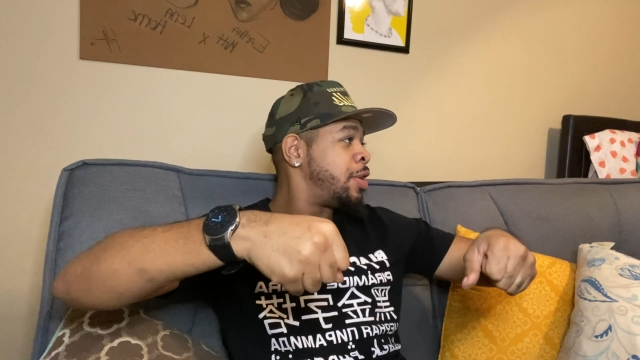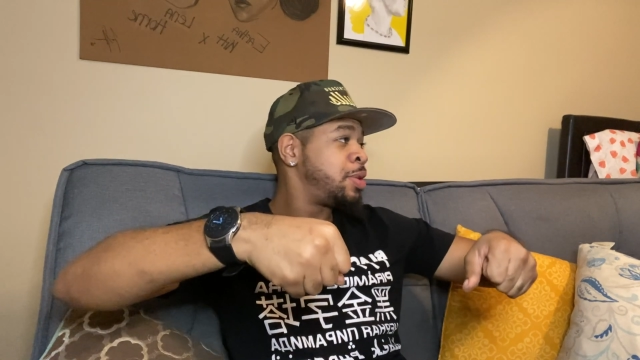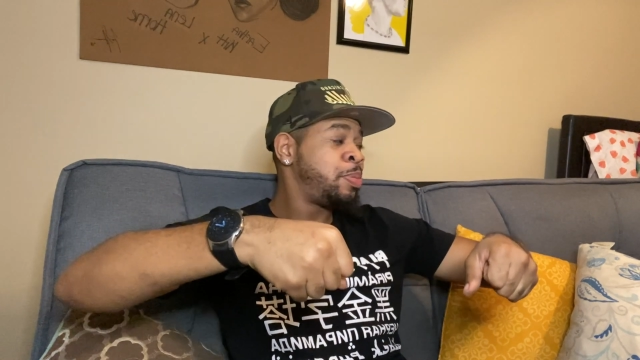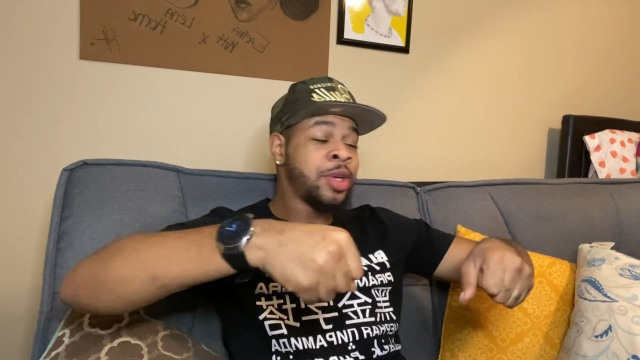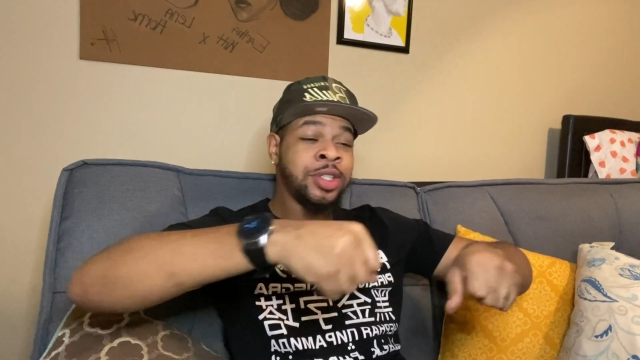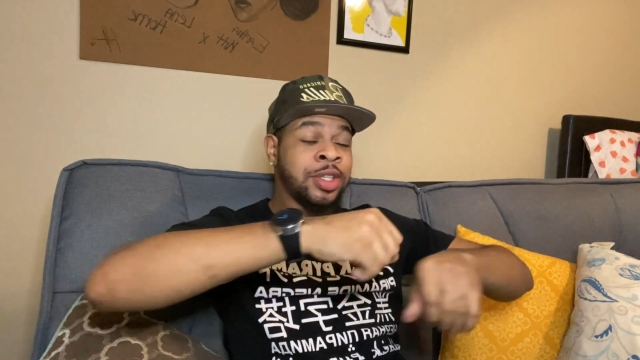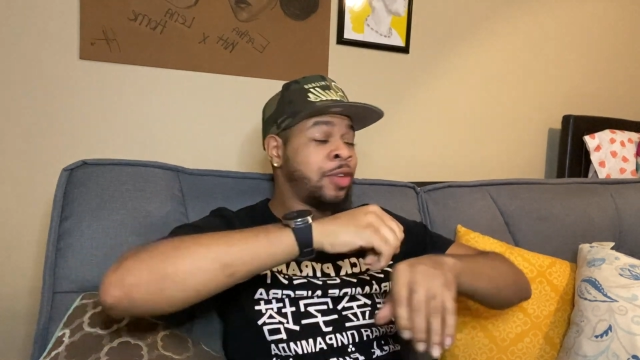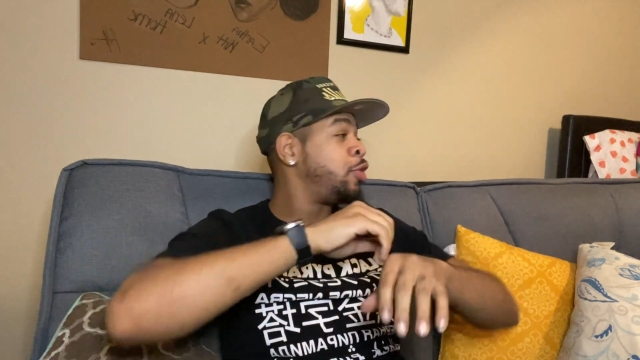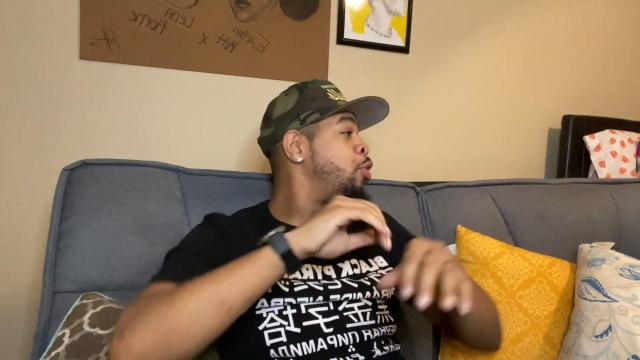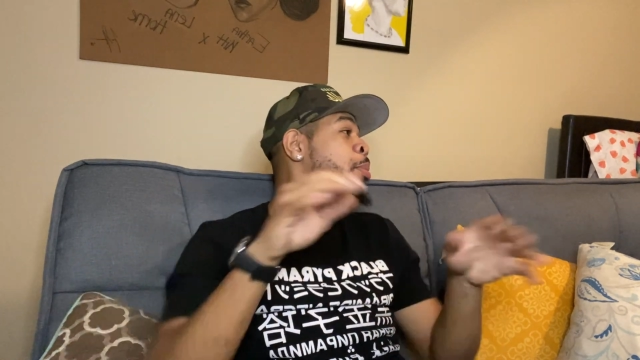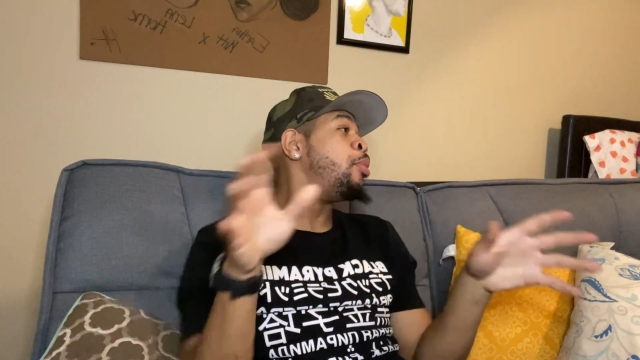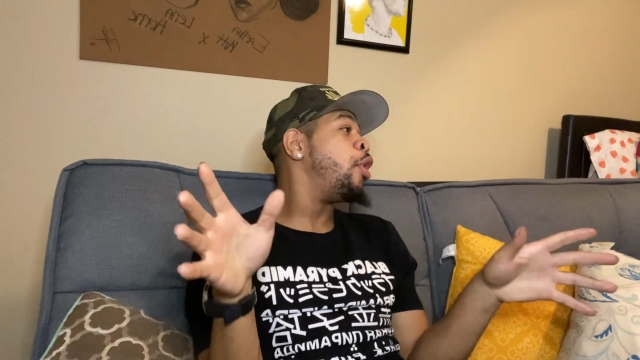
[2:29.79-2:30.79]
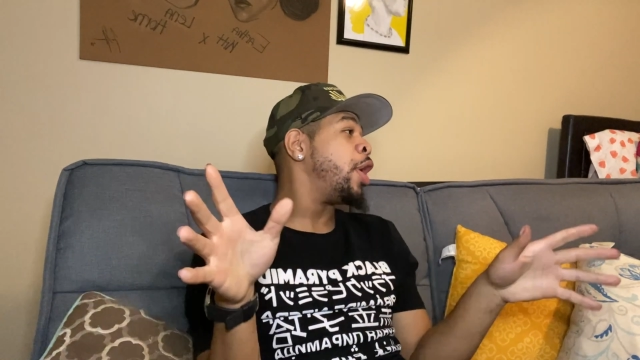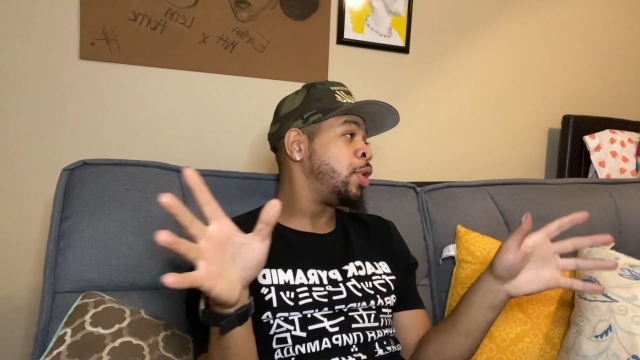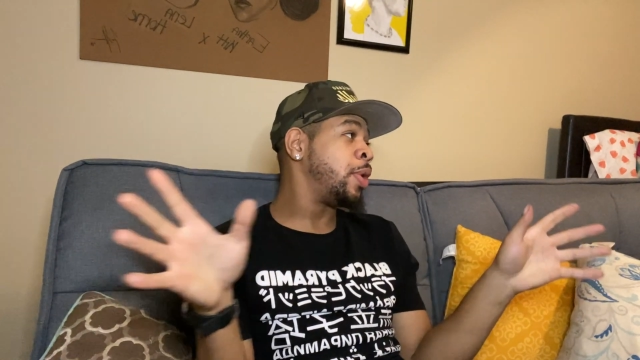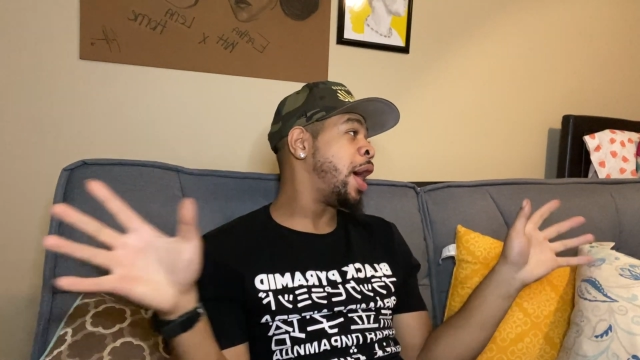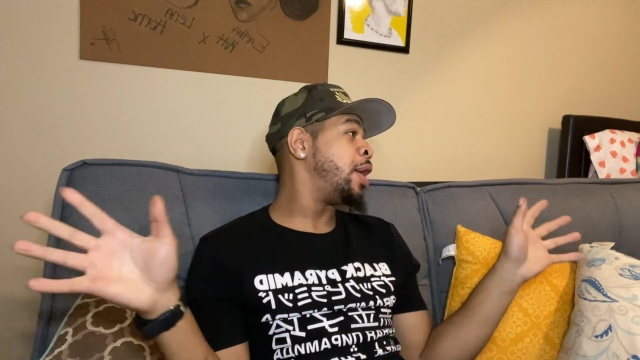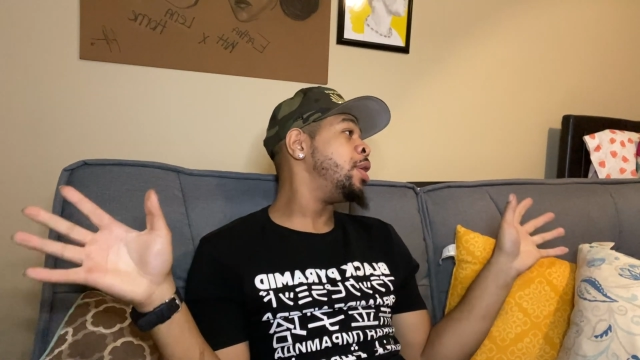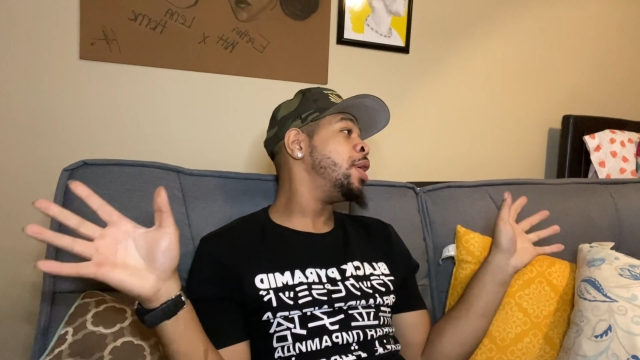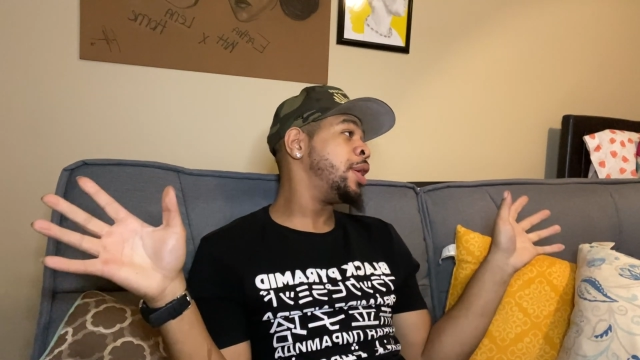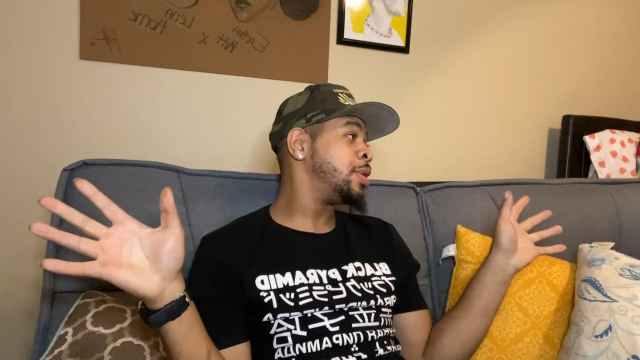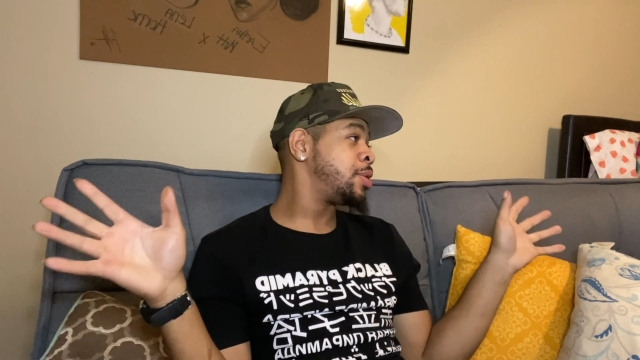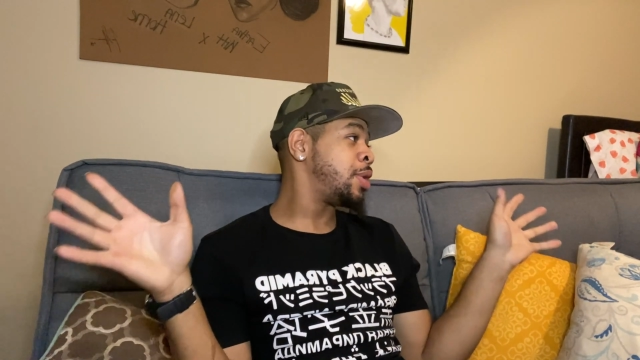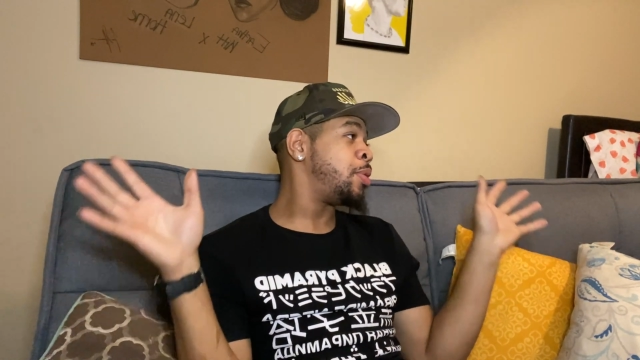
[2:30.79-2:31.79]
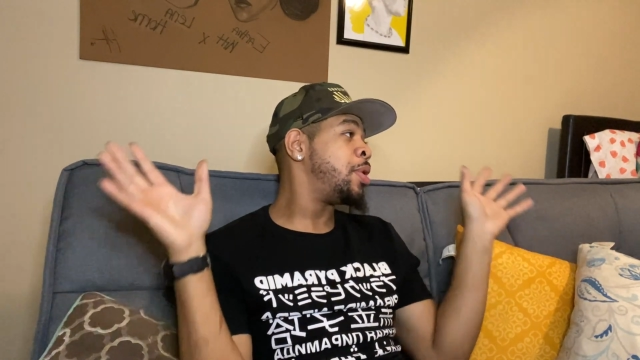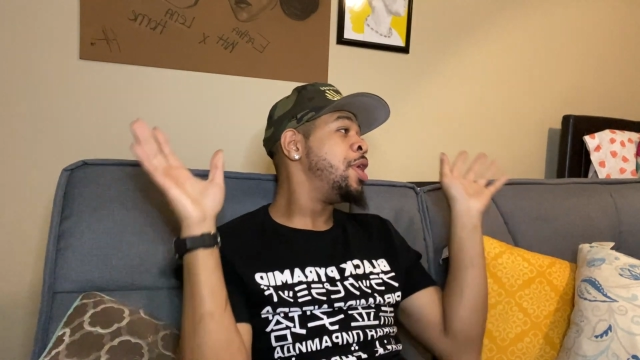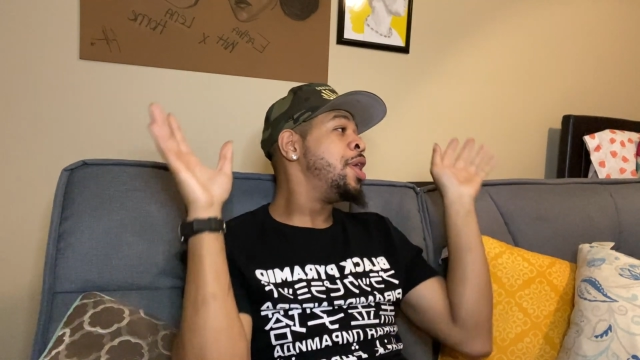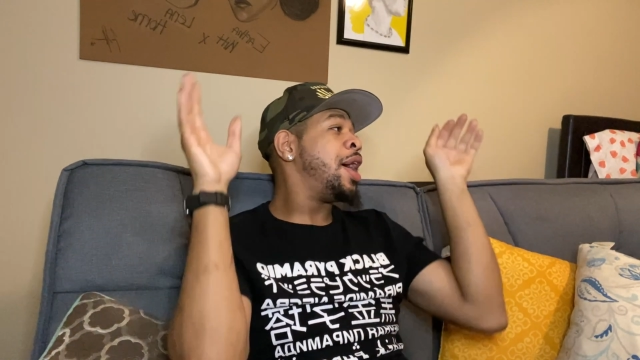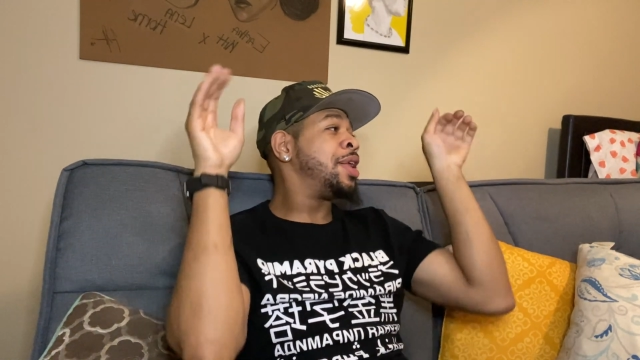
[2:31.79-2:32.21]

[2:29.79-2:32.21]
especially if you were a boy, you got nuts. So that